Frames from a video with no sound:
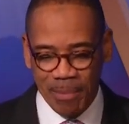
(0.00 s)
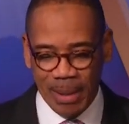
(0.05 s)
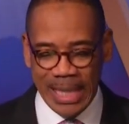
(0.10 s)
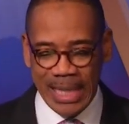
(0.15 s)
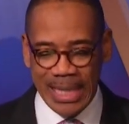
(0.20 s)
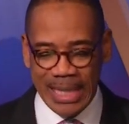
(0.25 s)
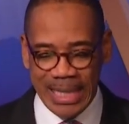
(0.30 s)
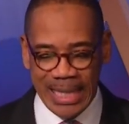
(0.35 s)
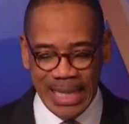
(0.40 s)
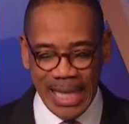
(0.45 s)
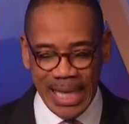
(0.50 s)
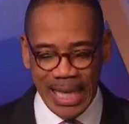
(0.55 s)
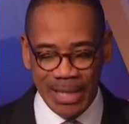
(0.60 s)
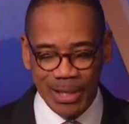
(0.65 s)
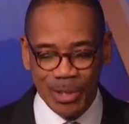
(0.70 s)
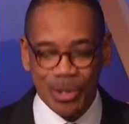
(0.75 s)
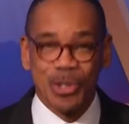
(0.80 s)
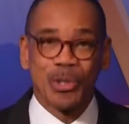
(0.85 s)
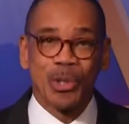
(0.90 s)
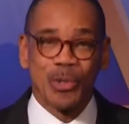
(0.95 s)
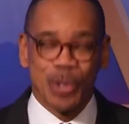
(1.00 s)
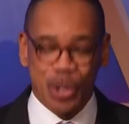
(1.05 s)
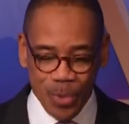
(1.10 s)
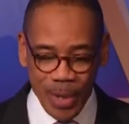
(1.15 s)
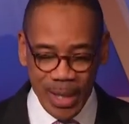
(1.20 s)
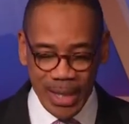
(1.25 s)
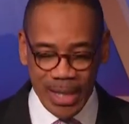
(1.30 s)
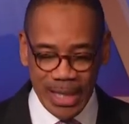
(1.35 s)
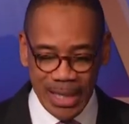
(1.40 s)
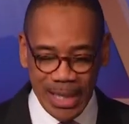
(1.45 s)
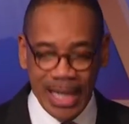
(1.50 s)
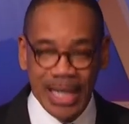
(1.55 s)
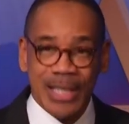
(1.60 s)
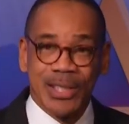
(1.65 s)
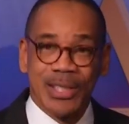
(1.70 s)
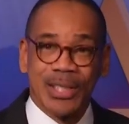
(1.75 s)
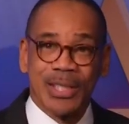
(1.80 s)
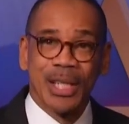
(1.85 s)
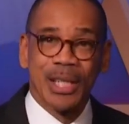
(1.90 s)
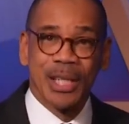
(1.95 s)
but he intends to strengthen
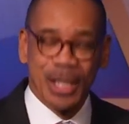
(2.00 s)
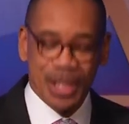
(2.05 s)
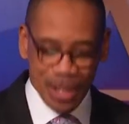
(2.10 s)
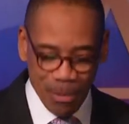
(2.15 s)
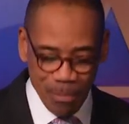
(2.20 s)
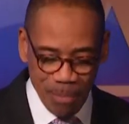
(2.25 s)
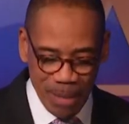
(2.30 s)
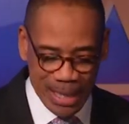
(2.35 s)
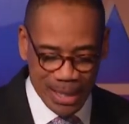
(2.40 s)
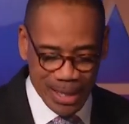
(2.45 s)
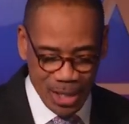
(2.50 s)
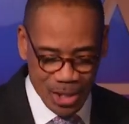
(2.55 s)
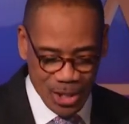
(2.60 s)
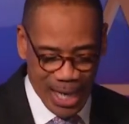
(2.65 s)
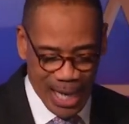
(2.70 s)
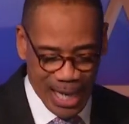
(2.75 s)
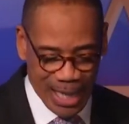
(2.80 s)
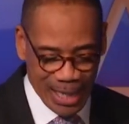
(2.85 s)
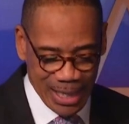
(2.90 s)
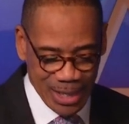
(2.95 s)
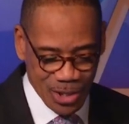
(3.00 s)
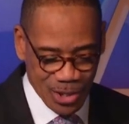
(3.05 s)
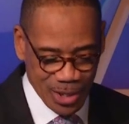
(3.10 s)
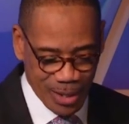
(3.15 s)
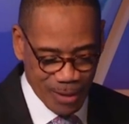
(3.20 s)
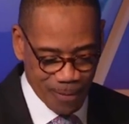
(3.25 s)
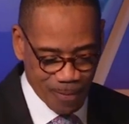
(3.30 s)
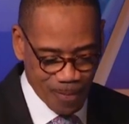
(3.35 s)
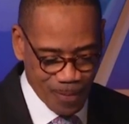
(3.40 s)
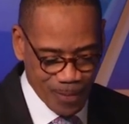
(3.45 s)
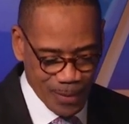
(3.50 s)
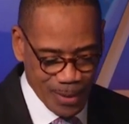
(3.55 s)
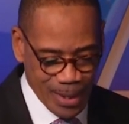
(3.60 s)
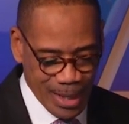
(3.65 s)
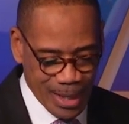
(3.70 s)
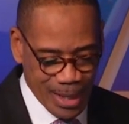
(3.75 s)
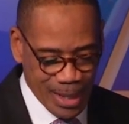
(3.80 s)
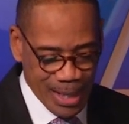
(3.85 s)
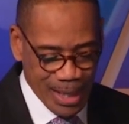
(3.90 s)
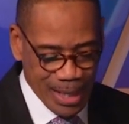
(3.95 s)
us to meet the challenge.
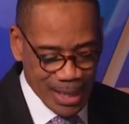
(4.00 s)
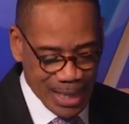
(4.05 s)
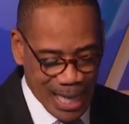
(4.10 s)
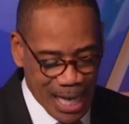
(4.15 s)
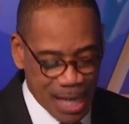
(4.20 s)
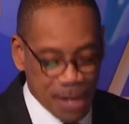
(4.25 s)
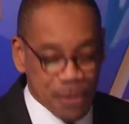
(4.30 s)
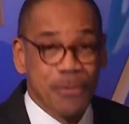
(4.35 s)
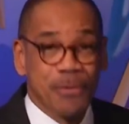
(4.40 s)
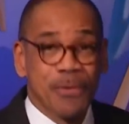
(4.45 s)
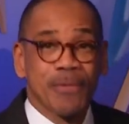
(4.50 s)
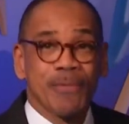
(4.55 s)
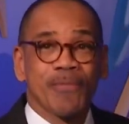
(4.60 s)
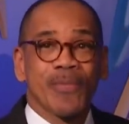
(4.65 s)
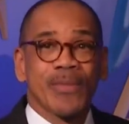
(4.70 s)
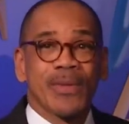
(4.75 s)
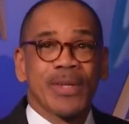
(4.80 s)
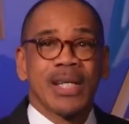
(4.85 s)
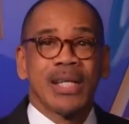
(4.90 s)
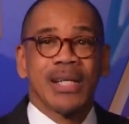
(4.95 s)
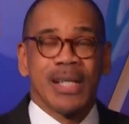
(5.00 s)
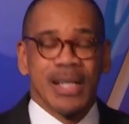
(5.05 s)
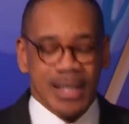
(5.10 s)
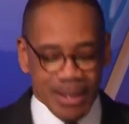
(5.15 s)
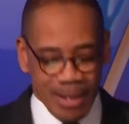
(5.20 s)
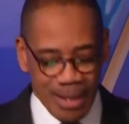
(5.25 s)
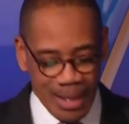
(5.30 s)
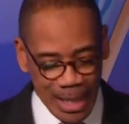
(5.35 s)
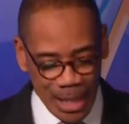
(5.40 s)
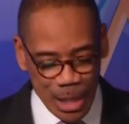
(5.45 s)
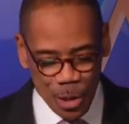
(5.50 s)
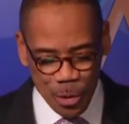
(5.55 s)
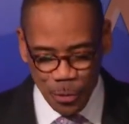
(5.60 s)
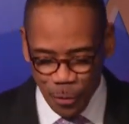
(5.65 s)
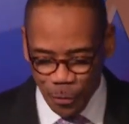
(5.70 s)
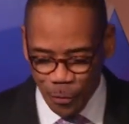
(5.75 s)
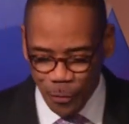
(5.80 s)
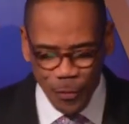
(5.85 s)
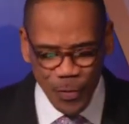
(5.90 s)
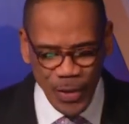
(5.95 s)
Life is
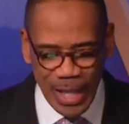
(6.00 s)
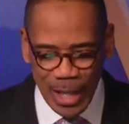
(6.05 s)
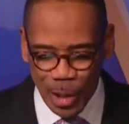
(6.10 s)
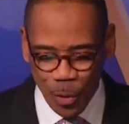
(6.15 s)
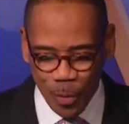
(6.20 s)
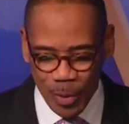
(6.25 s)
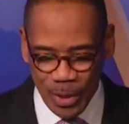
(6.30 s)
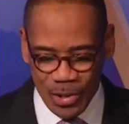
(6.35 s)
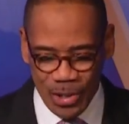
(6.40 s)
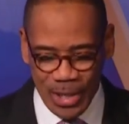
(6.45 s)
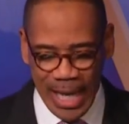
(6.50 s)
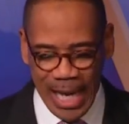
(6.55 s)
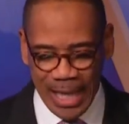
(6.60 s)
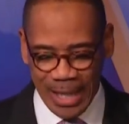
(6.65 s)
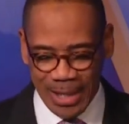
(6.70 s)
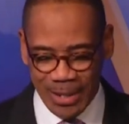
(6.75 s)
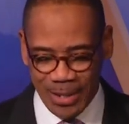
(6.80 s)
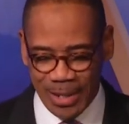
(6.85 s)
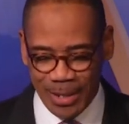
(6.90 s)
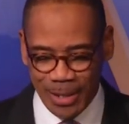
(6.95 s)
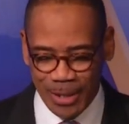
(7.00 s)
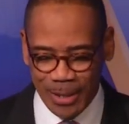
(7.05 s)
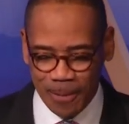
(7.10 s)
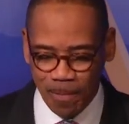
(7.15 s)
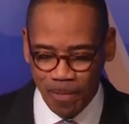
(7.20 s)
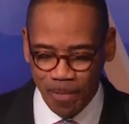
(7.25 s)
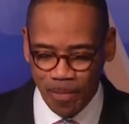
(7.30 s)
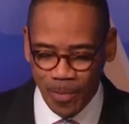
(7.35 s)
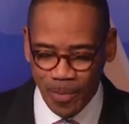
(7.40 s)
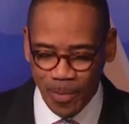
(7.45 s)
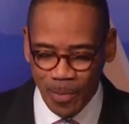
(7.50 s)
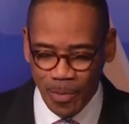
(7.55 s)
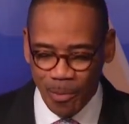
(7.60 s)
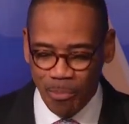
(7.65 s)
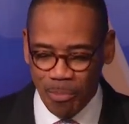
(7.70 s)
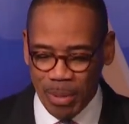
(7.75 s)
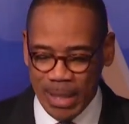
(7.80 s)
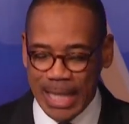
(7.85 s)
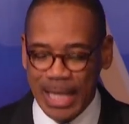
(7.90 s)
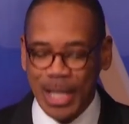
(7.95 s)
filled with challenges.
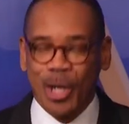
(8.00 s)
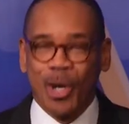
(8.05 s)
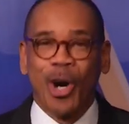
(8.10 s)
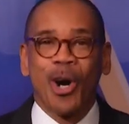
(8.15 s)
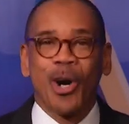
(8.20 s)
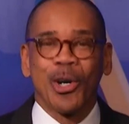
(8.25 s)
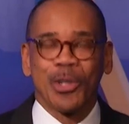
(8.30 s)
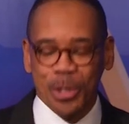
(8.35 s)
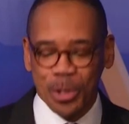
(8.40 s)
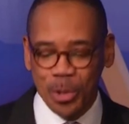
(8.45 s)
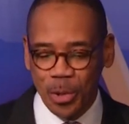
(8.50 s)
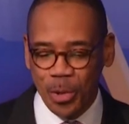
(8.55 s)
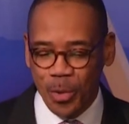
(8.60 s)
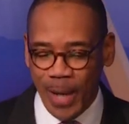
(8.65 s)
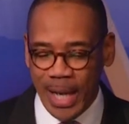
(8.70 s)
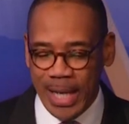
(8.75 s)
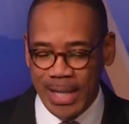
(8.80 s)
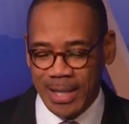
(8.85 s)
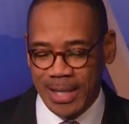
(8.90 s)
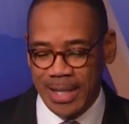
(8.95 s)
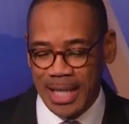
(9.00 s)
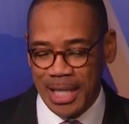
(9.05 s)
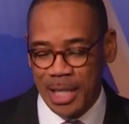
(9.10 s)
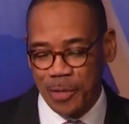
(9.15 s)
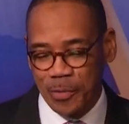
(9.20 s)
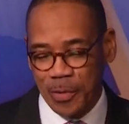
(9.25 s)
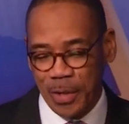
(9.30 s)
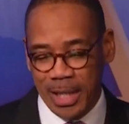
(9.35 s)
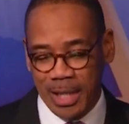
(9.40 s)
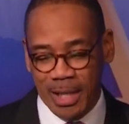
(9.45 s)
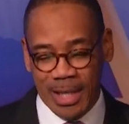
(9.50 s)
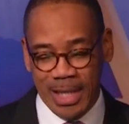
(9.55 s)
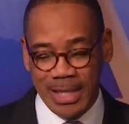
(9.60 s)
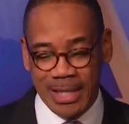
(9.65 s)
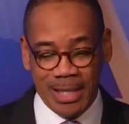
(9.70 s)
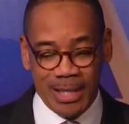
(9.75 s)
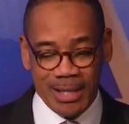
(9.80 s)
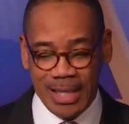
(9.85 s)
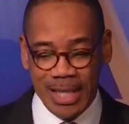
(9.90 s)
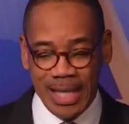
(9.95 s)
Being called to do great things for
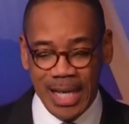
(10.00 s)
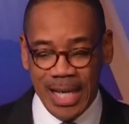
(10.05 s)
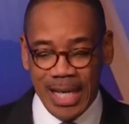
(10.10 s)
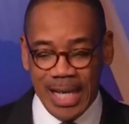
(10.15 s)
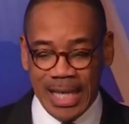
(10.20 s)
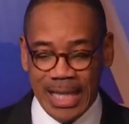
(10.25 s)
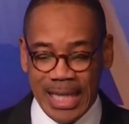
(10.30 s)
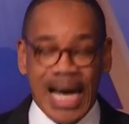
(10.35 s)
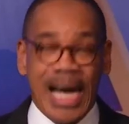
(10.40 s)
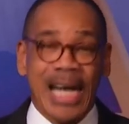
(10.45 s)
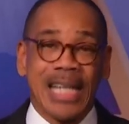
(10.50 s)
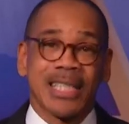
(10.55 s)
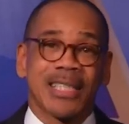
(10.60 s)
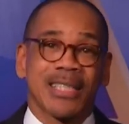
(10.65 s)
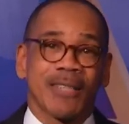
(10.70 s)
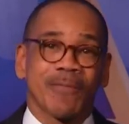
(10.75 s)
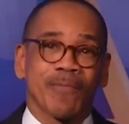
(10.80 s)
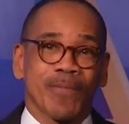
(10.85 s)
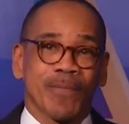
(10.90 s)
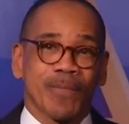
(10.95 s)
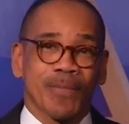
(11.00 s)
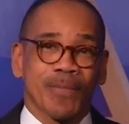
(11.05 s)
God does not